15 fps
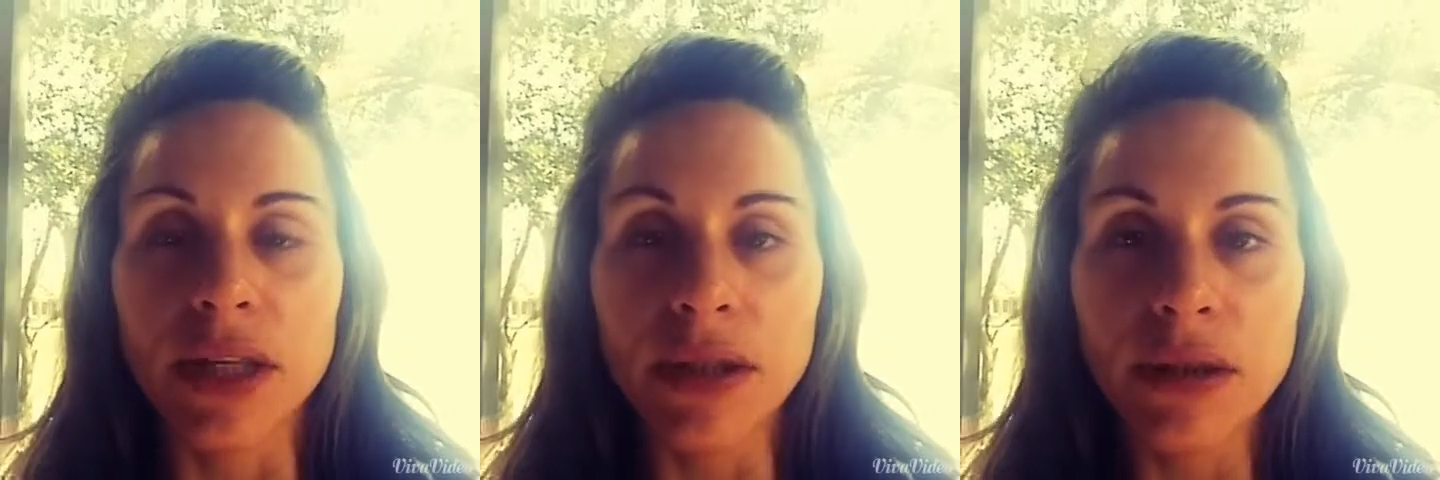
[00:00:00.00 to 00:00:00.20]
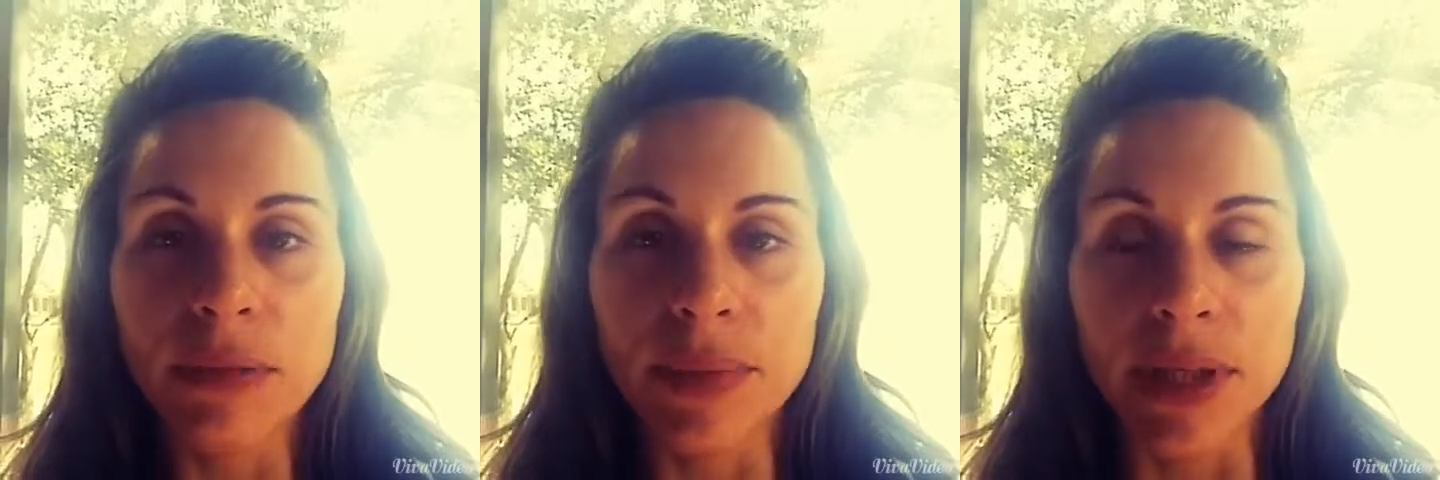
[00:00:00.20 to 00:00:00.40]

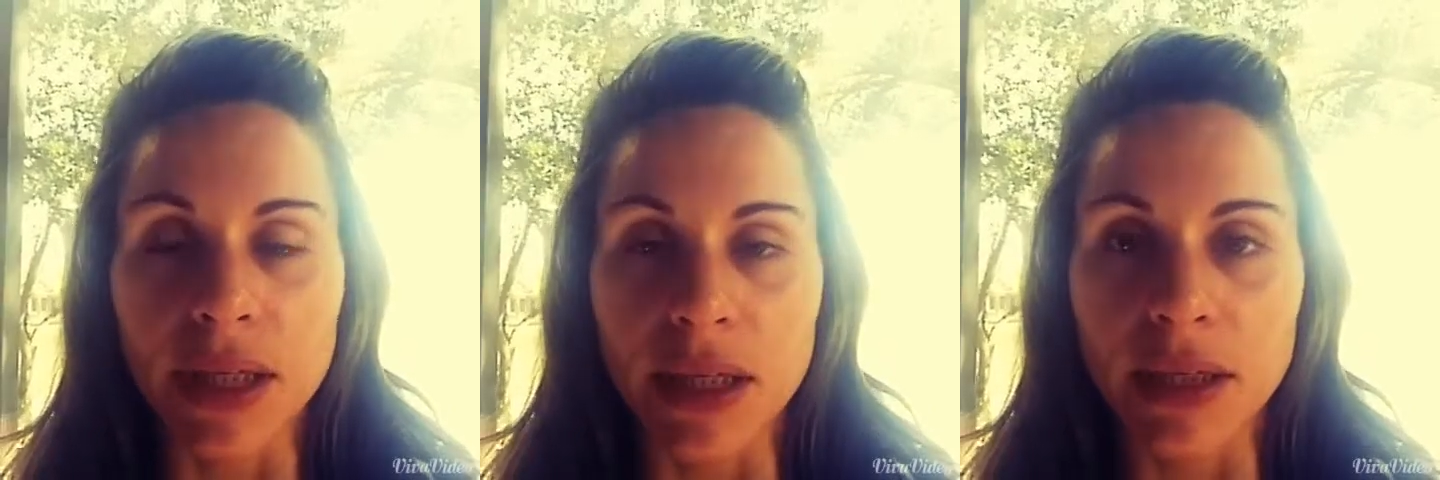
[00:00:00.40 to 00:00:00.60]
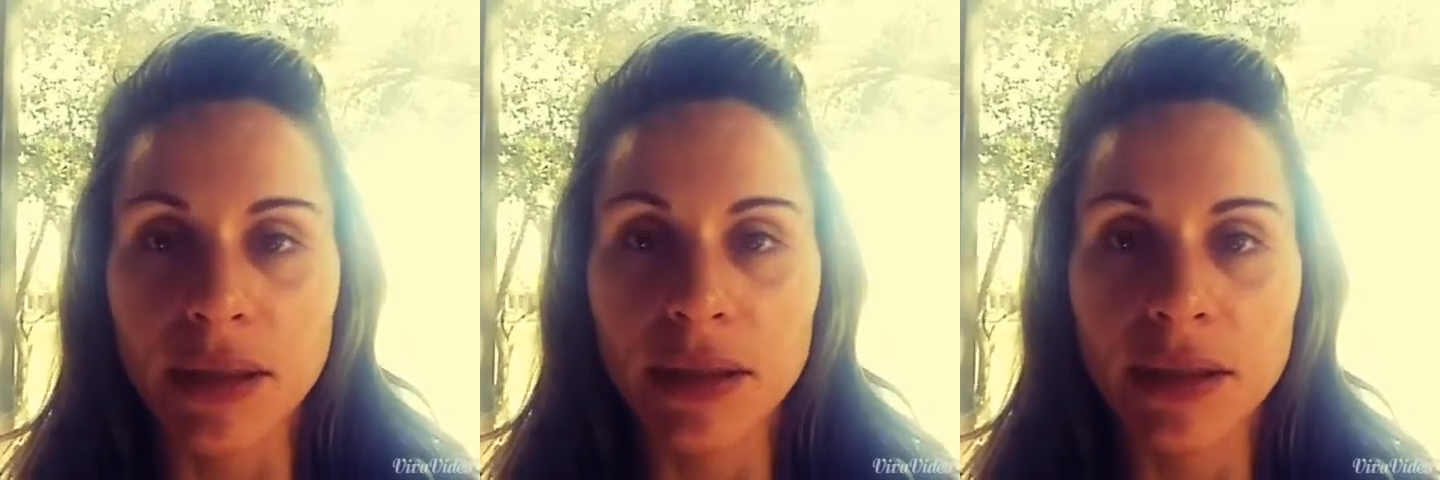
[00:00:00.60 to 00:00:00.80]

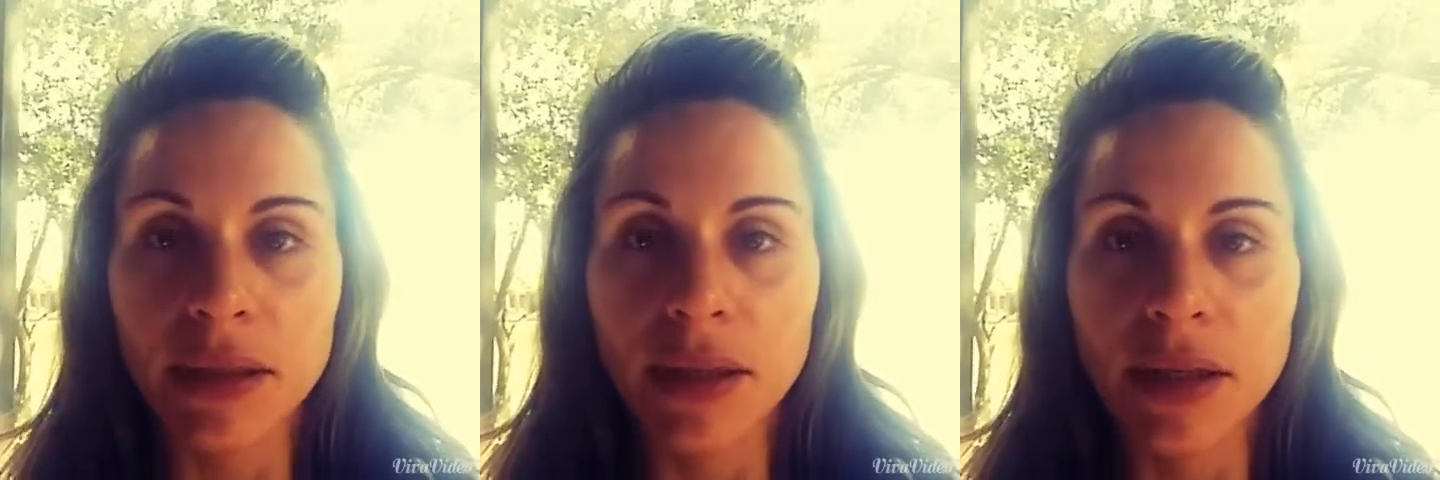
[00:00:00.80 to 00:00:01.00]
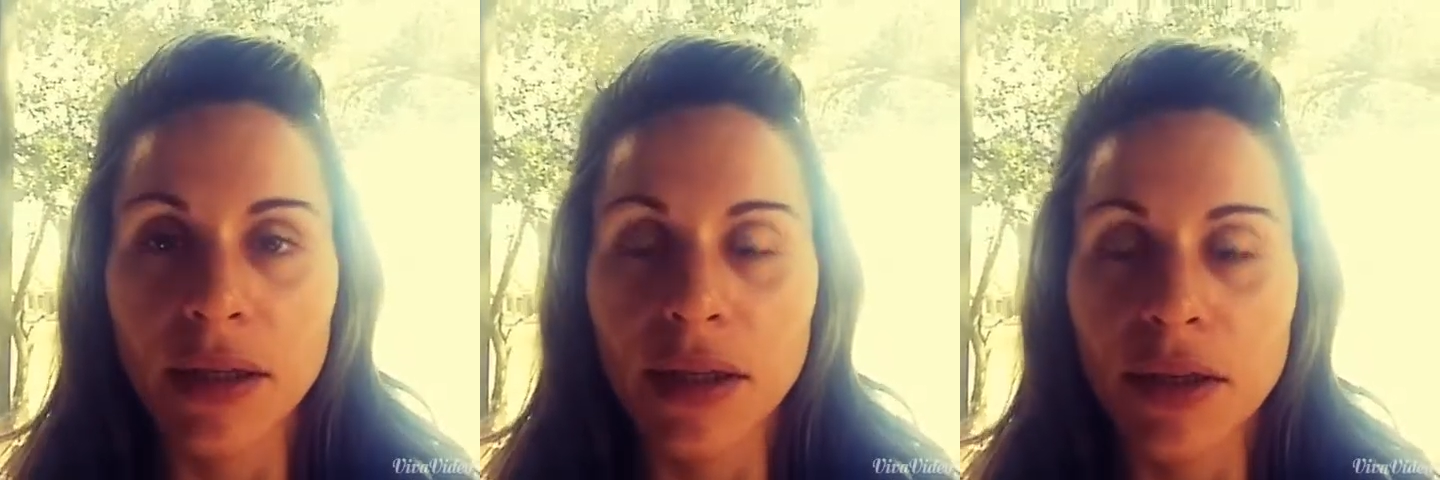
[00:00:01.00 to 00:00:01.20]
therapy,
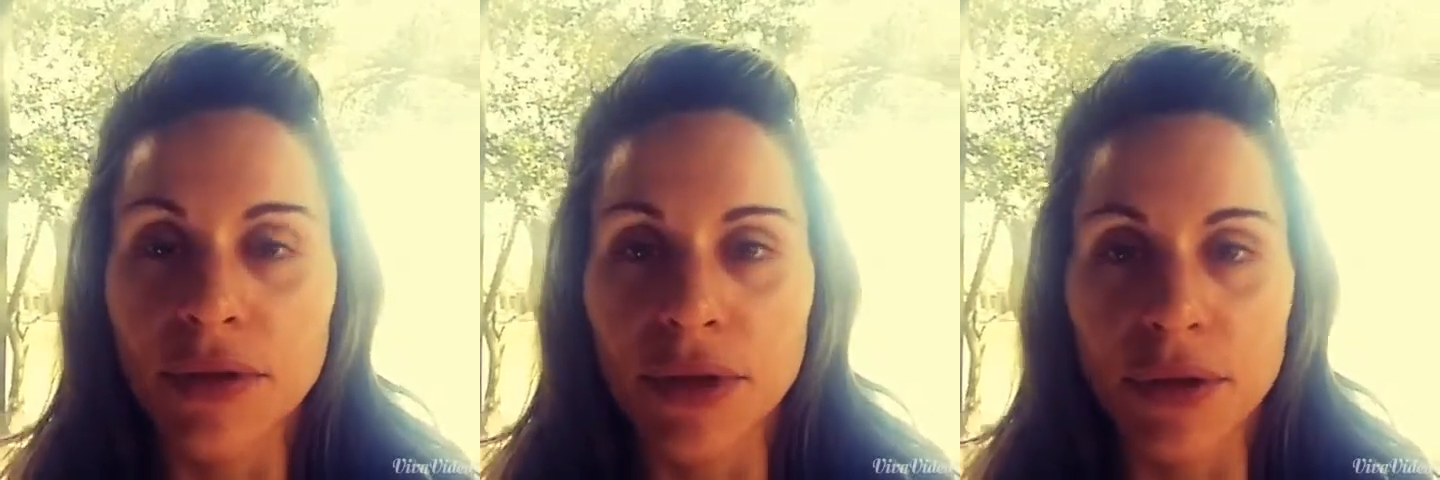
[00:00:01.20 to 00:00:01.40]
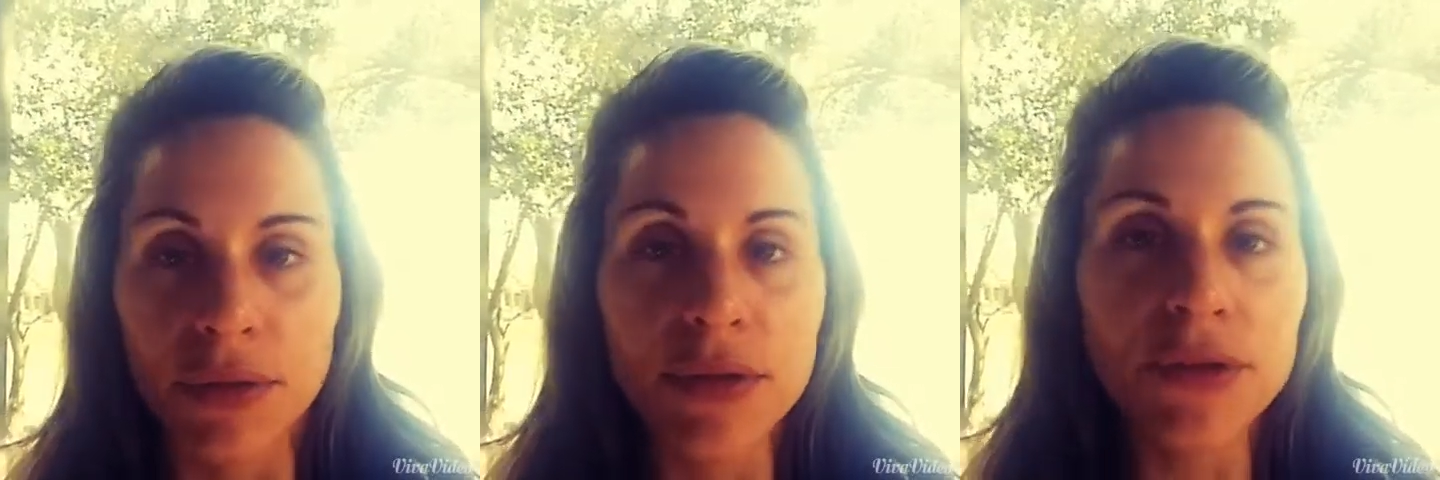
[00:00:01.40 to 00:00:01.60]

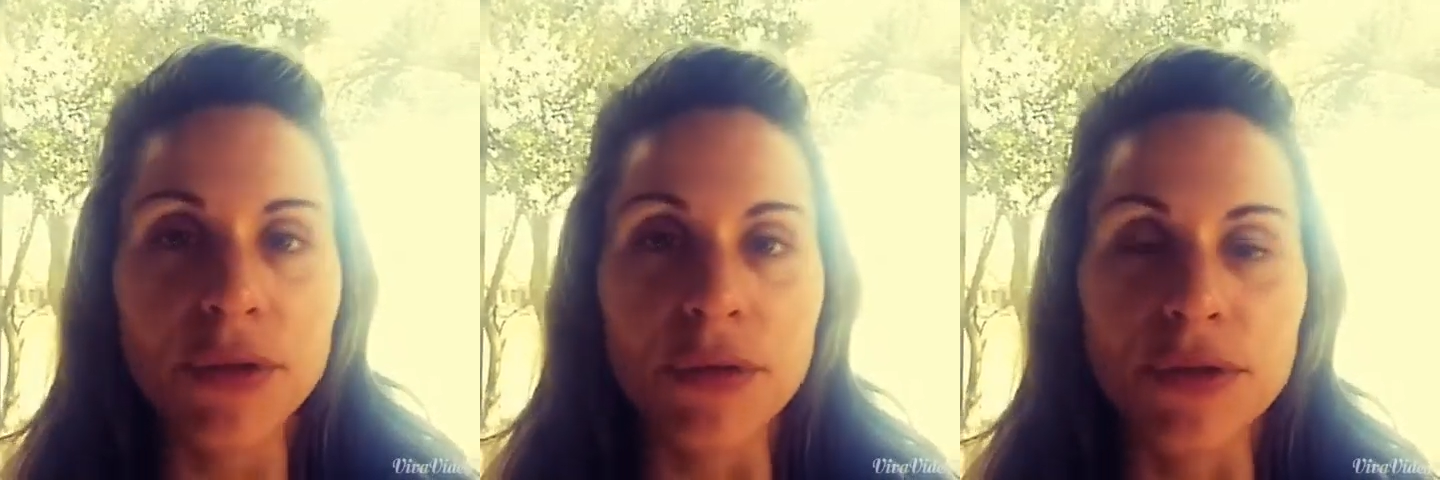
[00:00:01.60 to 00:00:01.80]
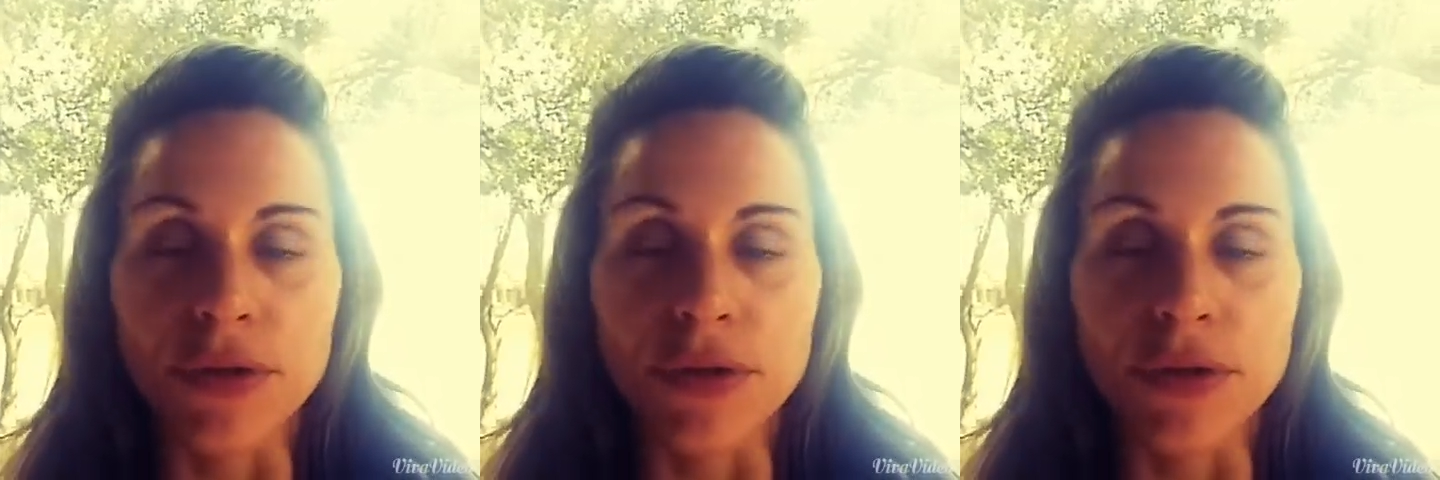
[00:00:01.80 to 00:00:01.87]
there is no